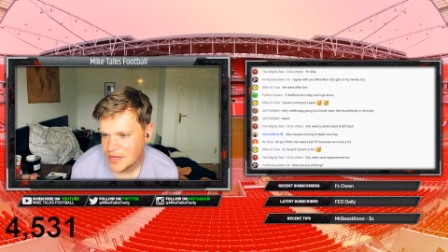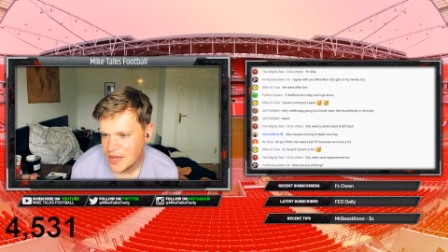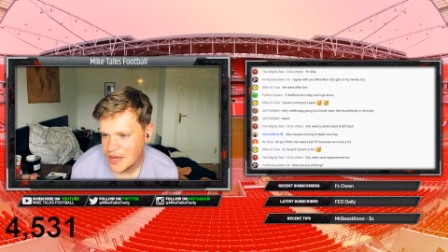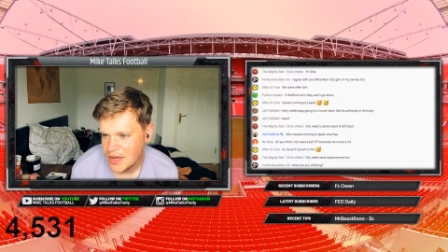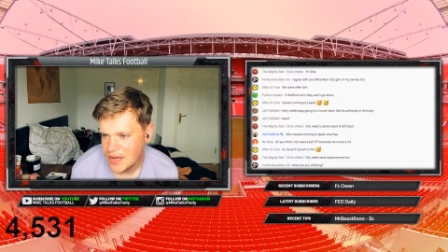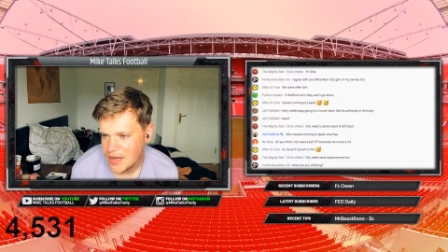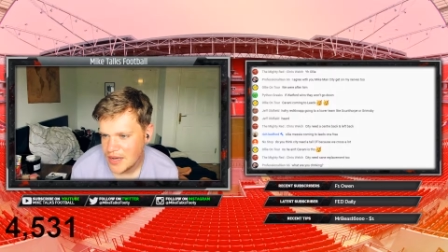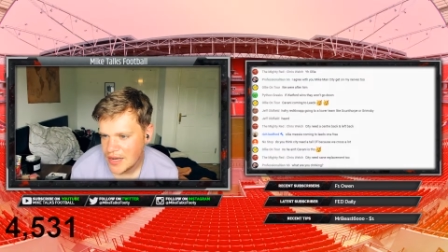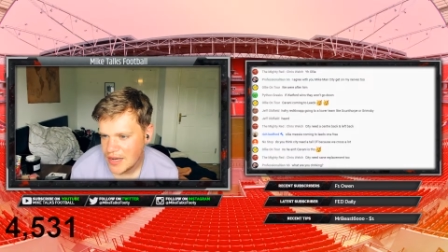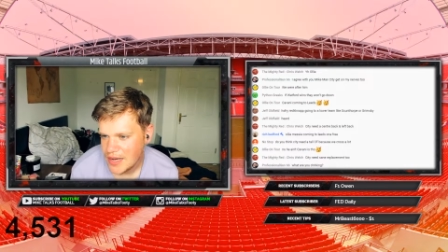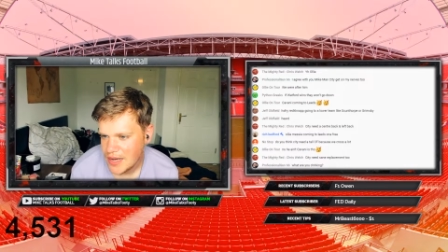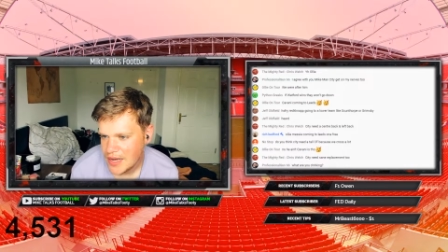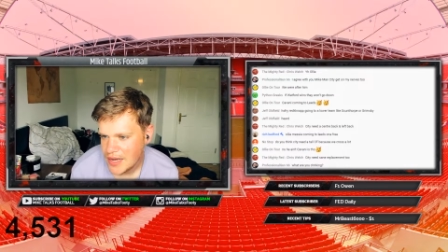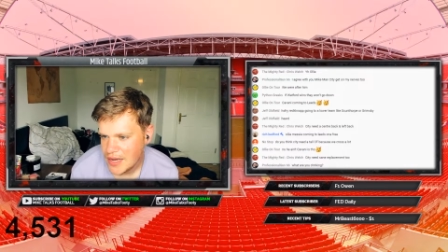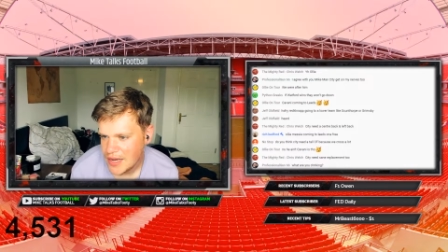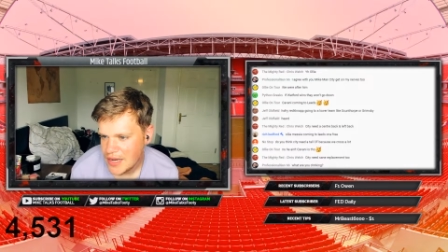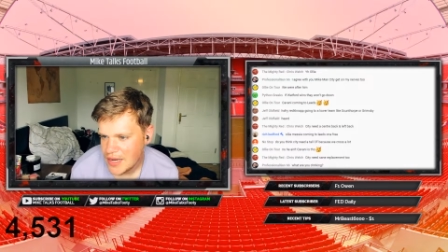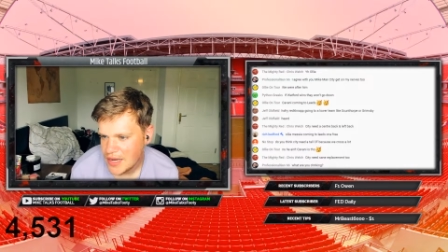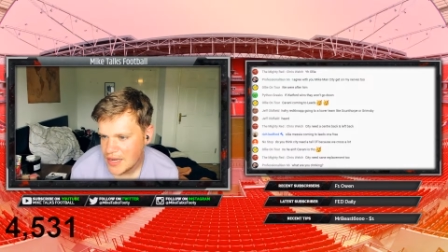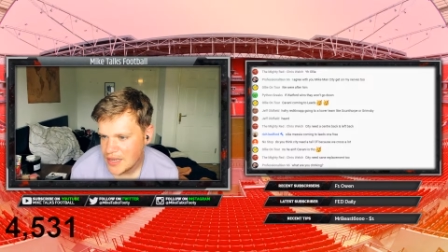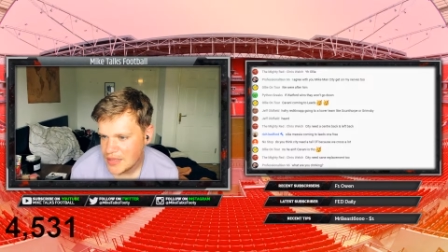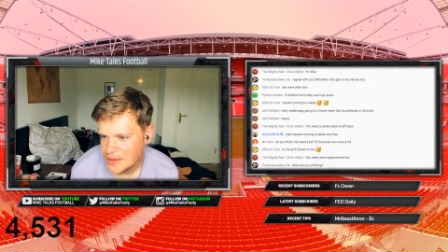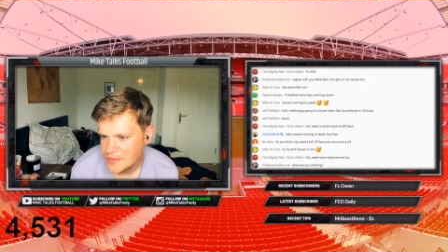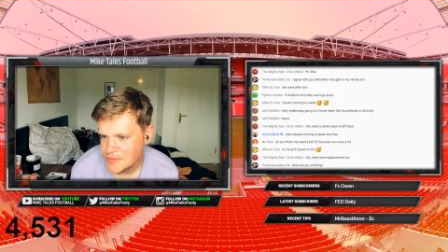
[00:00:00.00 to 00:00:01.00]

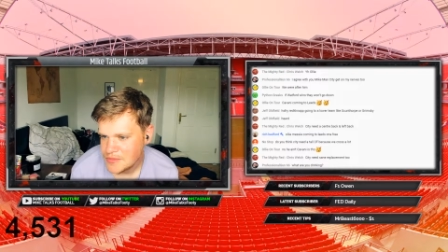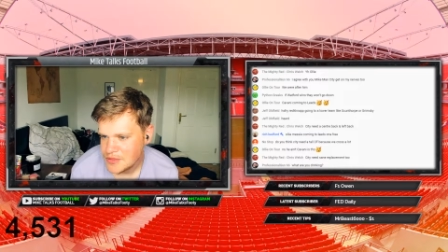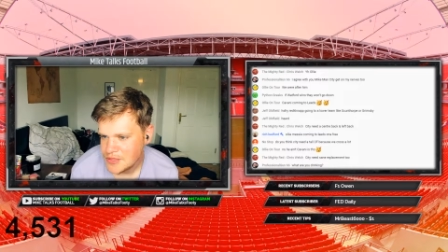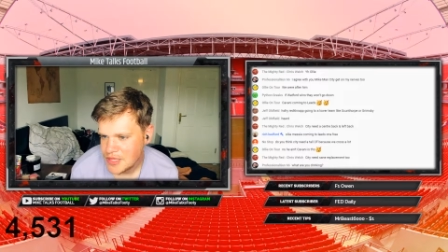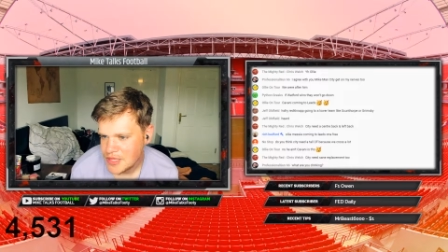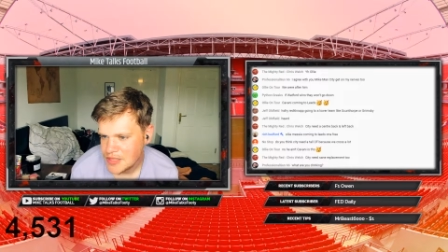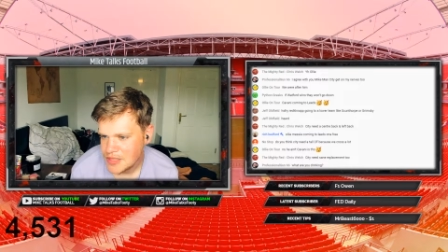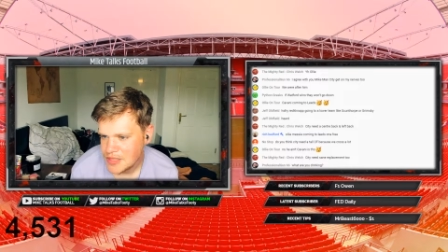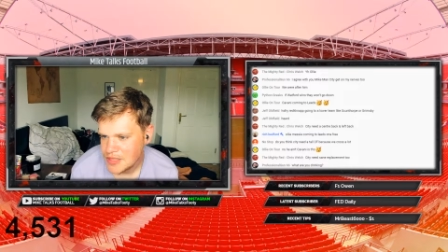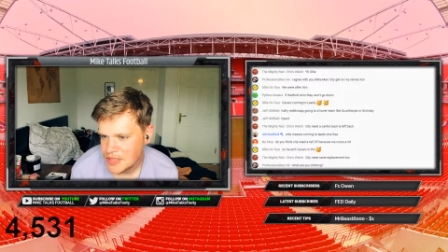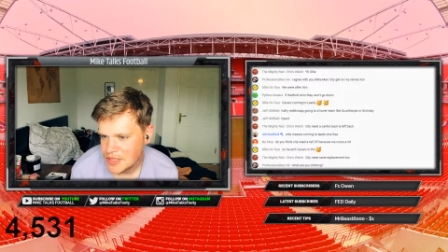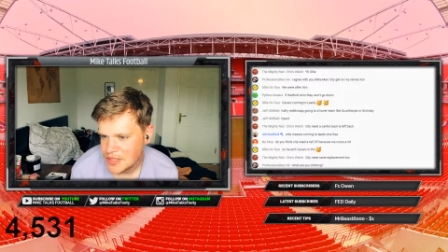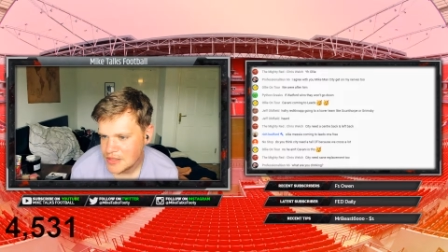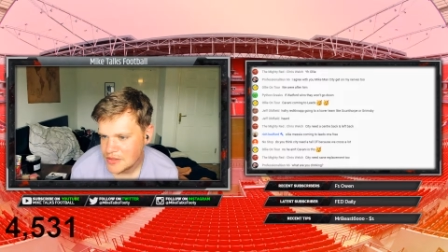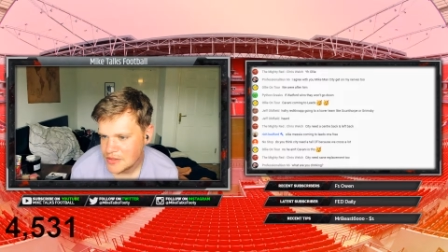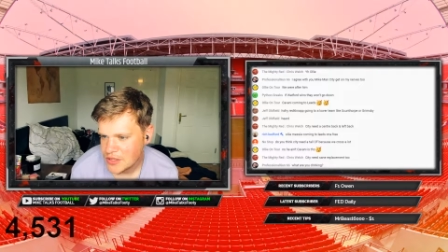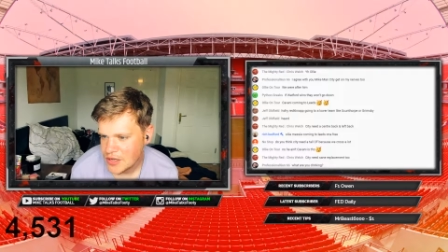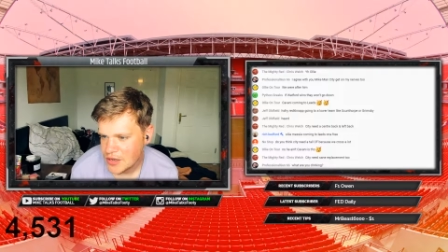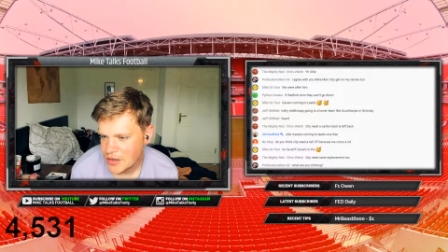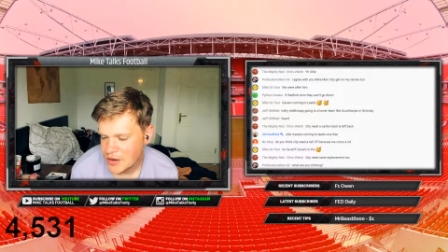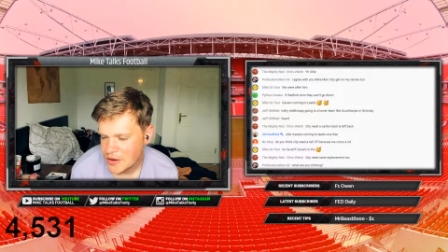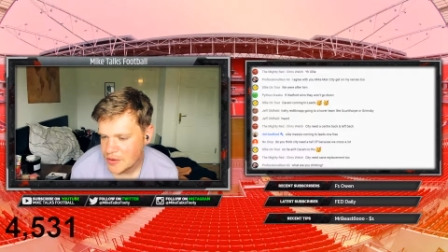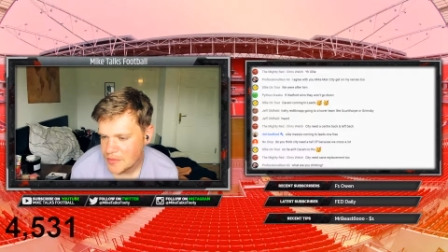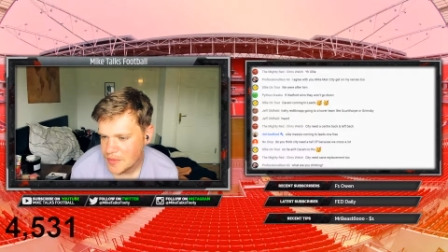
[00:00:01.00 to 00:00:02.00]
City need a
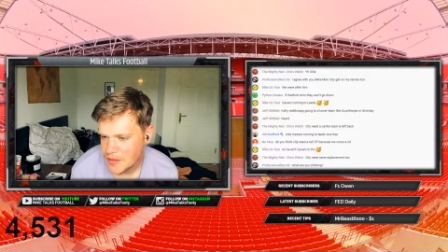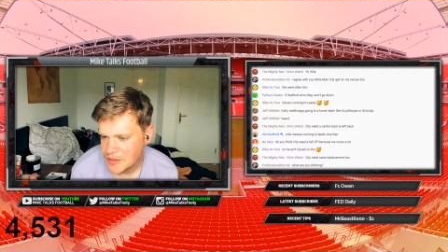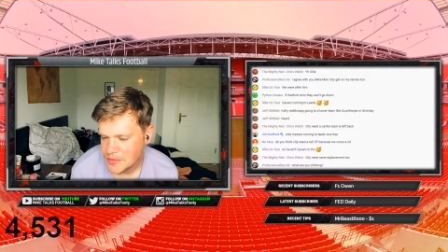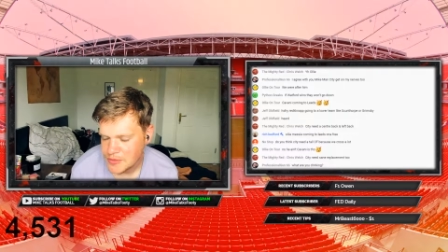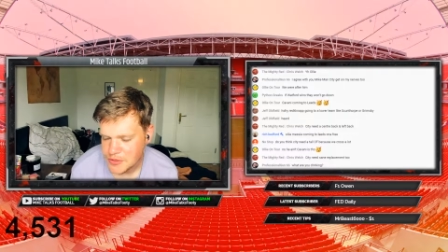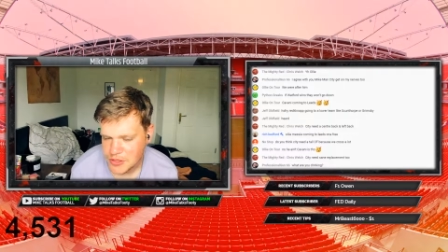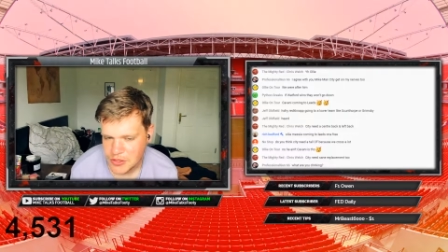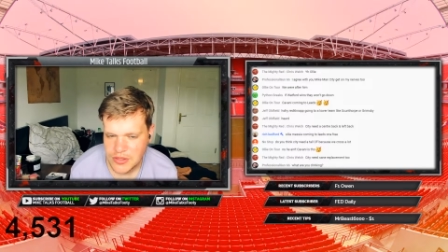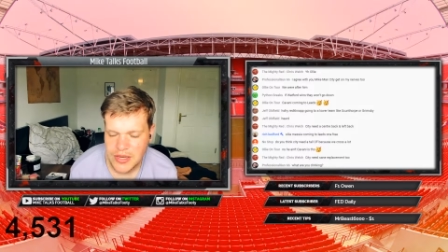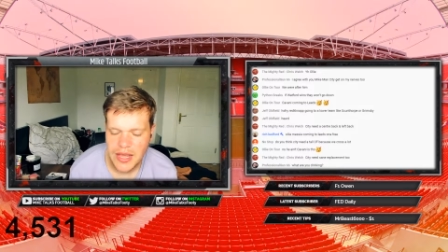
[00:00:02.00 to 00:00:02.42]
Sane replacement too.